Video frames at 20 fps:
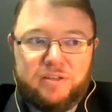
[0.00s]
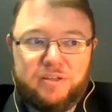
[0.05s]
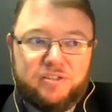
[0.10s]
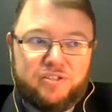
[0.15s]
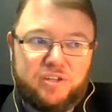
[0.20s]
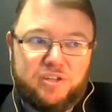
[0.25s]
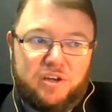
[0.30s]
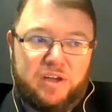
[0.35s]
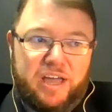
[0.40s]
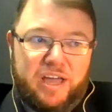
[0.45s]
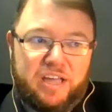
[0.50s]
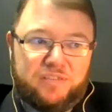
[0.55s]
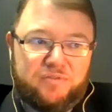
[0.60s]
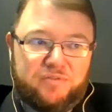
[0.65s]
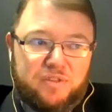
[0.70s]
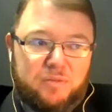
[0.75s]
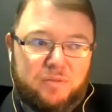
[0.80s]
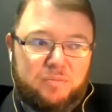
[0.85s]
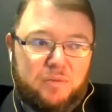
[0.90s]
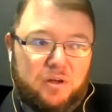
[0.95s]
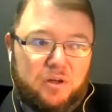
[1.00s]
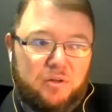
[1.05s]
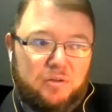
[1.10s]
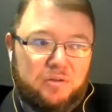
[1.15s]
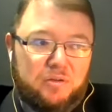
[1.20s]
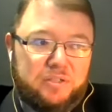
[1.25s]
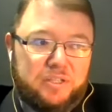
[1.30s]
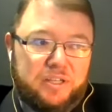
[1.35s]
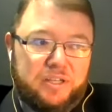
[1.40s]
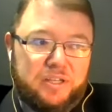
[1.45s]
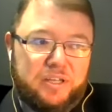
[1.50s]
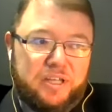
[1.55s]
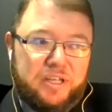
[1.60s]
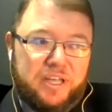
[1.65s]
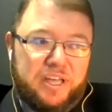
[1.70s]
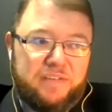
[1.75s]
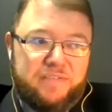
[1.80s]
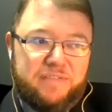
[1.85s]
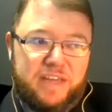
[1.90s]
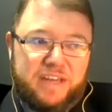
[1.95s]
So as for the mold,
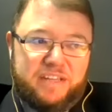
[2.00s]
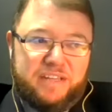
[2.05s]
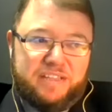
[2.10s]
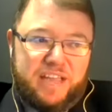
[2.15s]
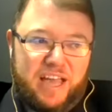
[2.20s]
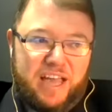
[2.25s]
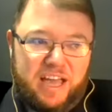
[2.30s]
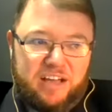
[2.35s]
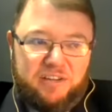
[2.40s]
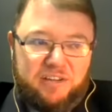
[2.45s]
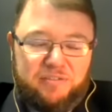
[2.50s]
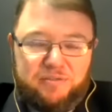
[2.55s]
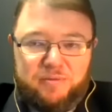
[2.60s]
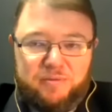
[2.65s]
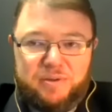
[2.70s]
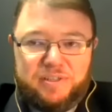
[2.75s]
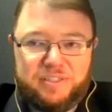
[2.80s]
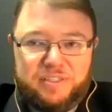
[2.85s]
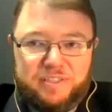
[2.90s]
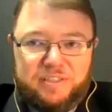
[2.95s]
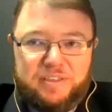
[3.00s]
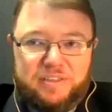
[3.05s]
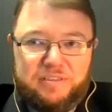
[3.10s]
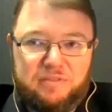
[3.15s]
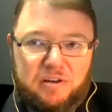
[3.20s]
if that is a health risk,